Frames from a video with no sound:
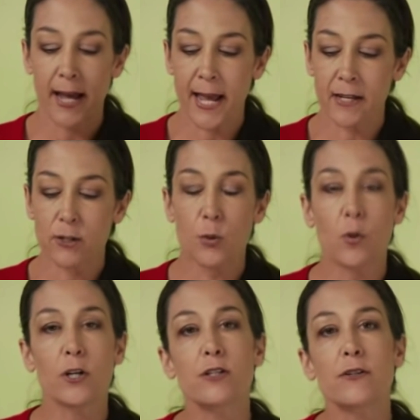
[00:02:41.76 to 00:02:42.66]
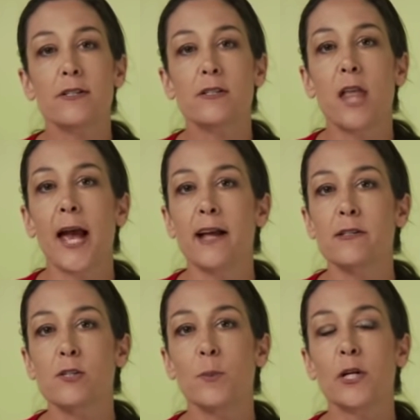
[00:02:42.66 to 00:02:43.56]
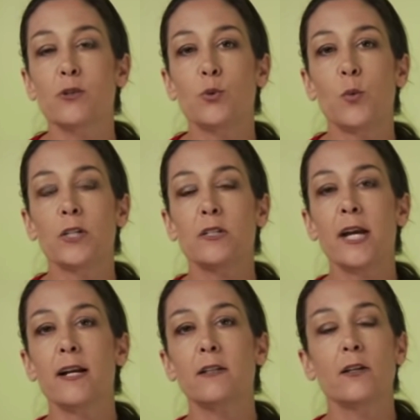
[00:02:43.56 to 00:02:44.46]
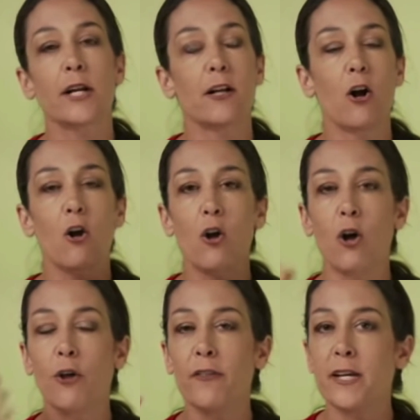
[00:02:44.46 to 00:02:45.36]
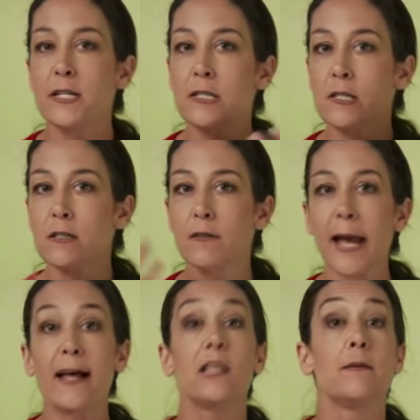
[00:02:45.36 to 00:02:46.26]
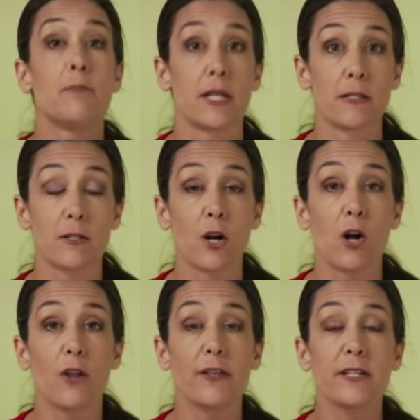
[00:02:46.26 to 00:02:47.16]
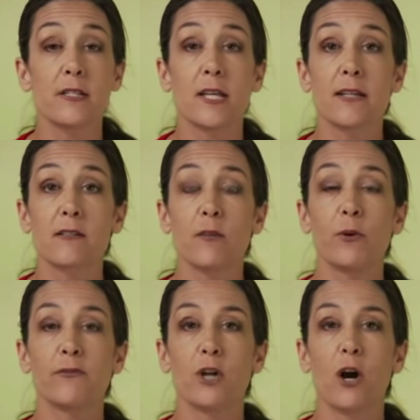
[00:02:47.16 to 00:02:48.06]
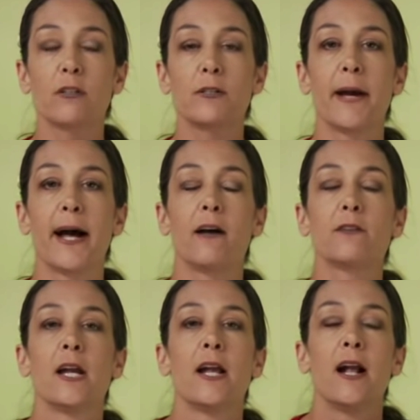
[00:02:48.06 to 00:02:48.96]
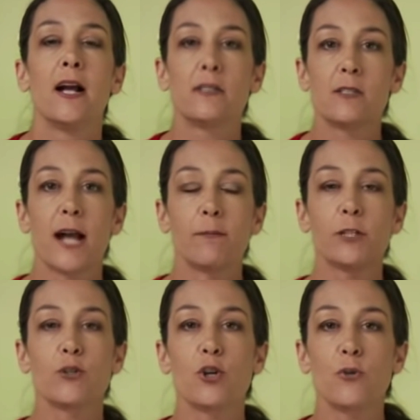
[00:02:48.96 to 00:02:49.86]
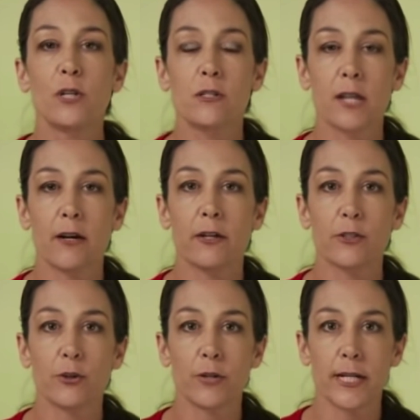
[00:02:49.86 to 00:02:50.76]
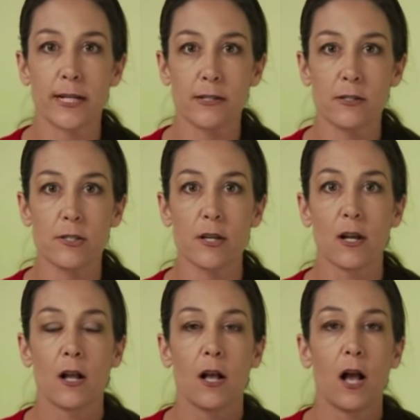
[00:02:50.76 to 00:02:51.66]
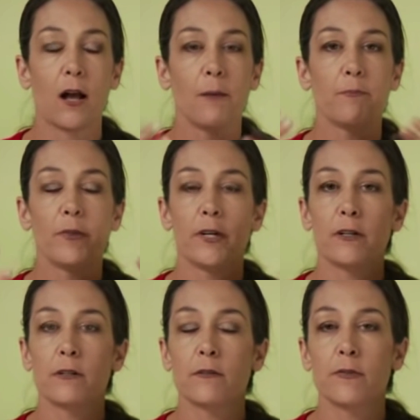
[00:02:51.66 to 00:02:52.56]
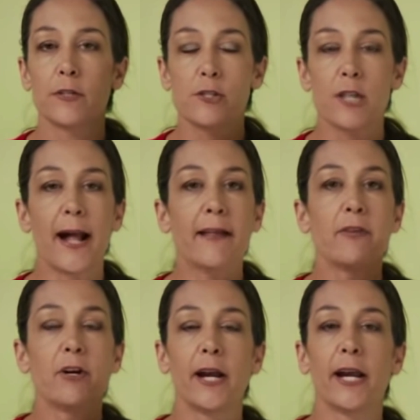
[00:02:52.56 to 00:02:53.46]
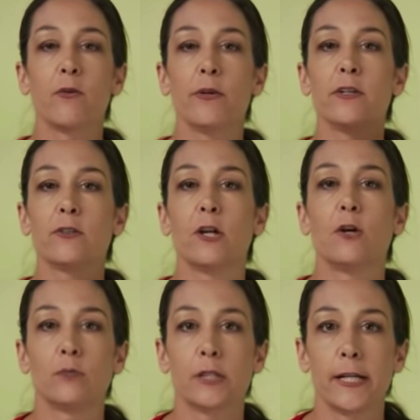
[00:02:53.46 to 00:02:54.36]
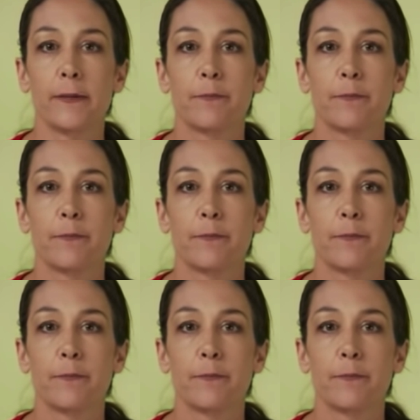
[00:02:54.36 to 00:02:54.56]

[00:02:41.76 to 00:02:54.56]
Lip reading: And you want to do this last because you want to take a look at all these elements, all these things that we've talked about, establish who this character is. They're sad, they're angry, they're lonely.